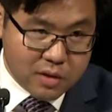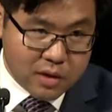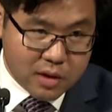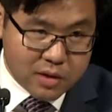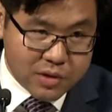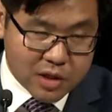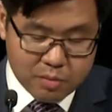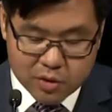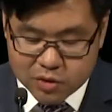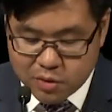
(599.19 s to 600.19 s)
in
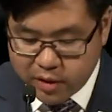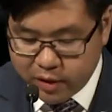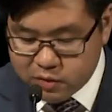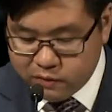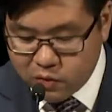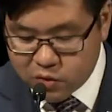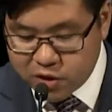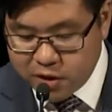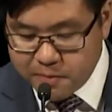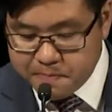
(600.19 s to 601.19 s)
December
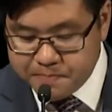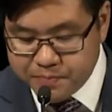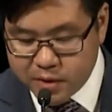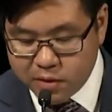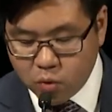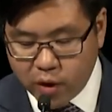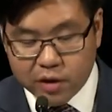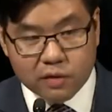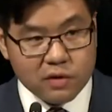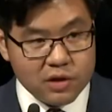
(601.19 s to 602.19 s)
2014 in the
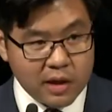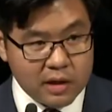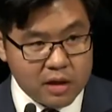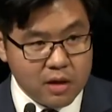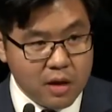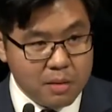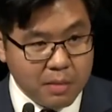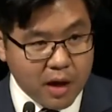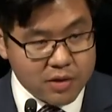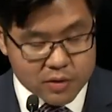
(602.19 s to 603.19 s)
wake of the deadly
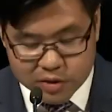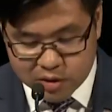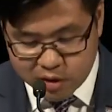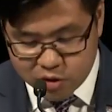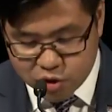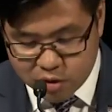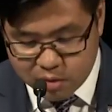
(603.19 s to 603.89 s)
Martin, siege,